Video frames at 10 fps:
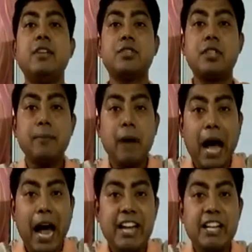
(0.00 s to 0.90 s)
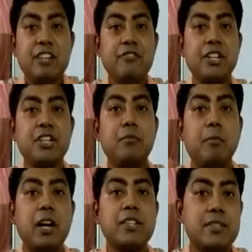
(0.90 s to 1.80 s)
so some identification
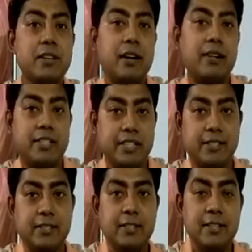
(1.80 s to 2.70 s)
marks are there.